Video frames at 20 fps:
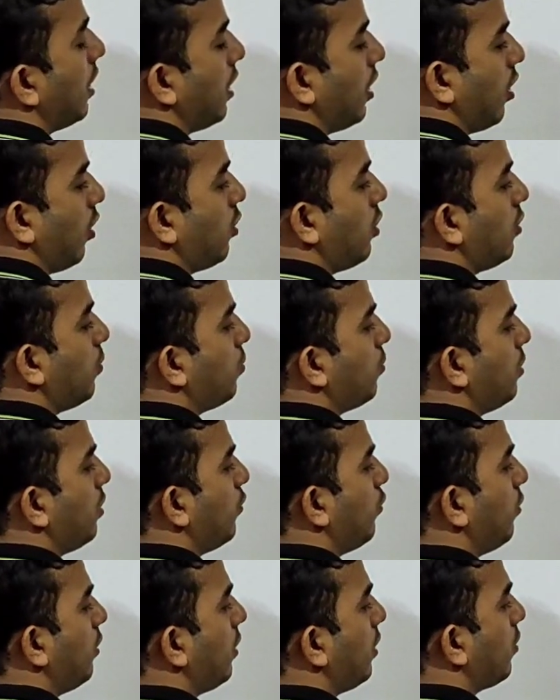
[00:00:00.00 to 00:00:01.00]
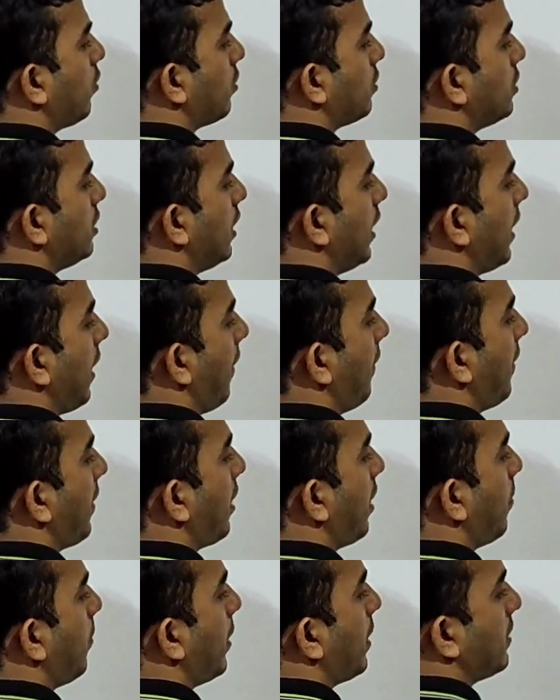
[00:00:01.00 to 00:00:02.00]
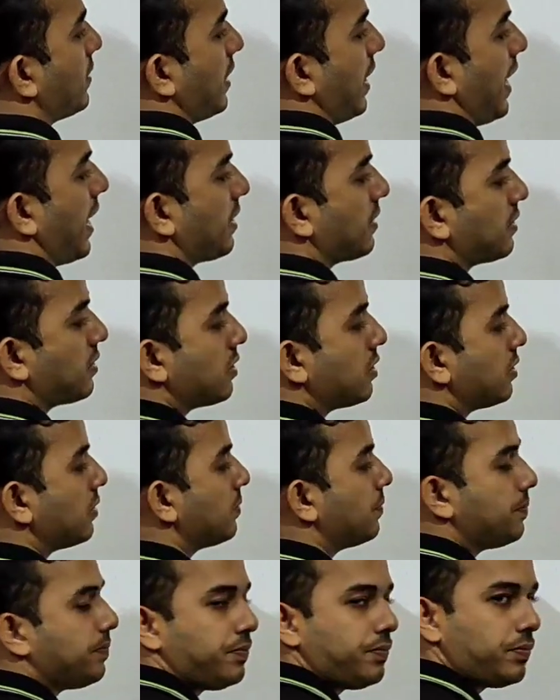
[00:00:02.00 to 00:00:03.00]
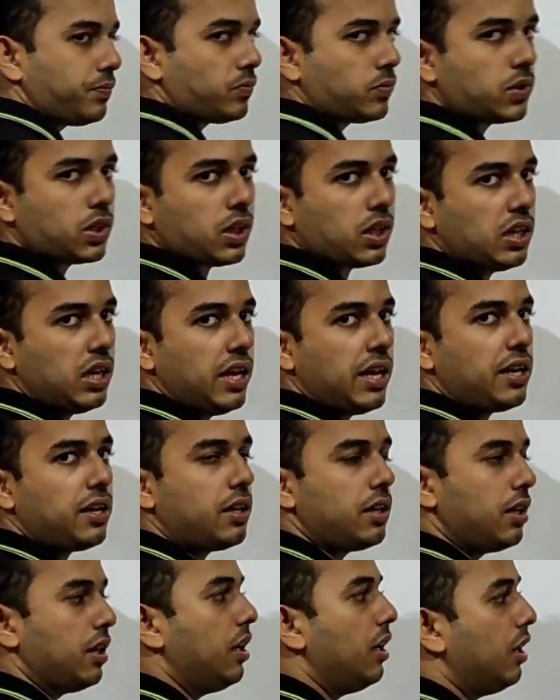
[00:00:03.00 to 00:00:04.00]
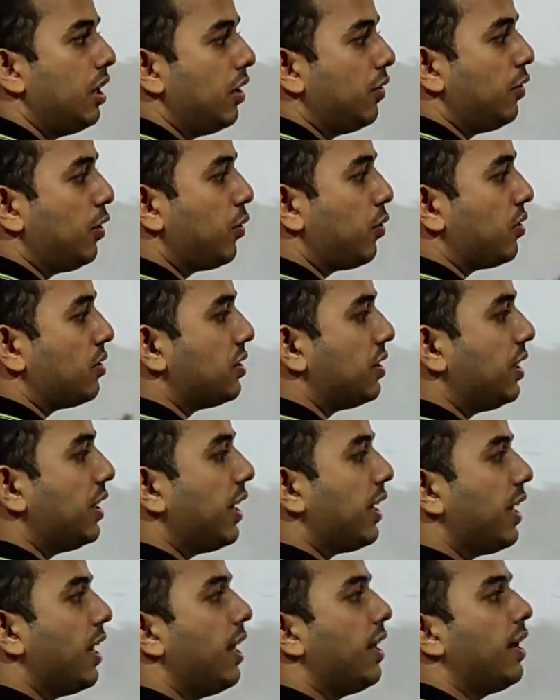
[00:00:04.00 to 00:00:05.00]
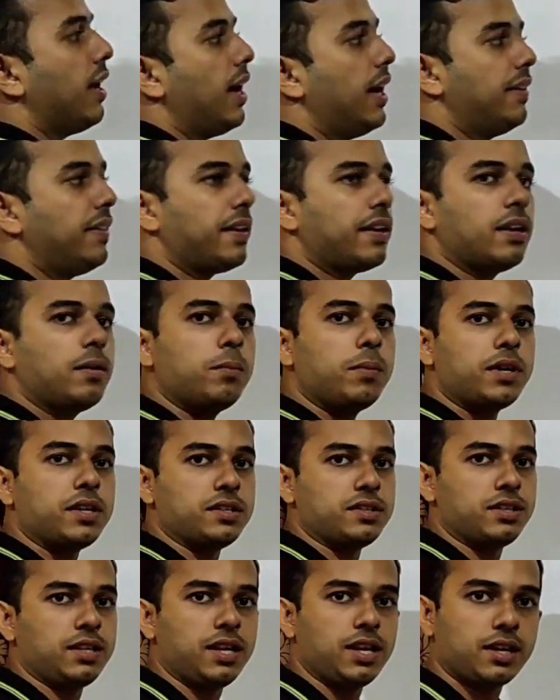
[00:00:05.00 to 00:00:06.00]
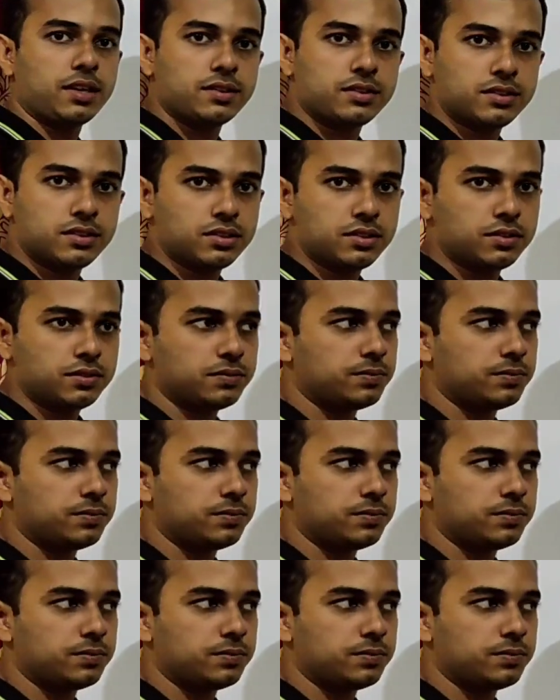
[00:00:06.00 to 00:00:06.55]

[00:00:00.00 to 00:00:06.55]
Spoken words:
Now if we consider other number as x, clear? If we consider other number as x,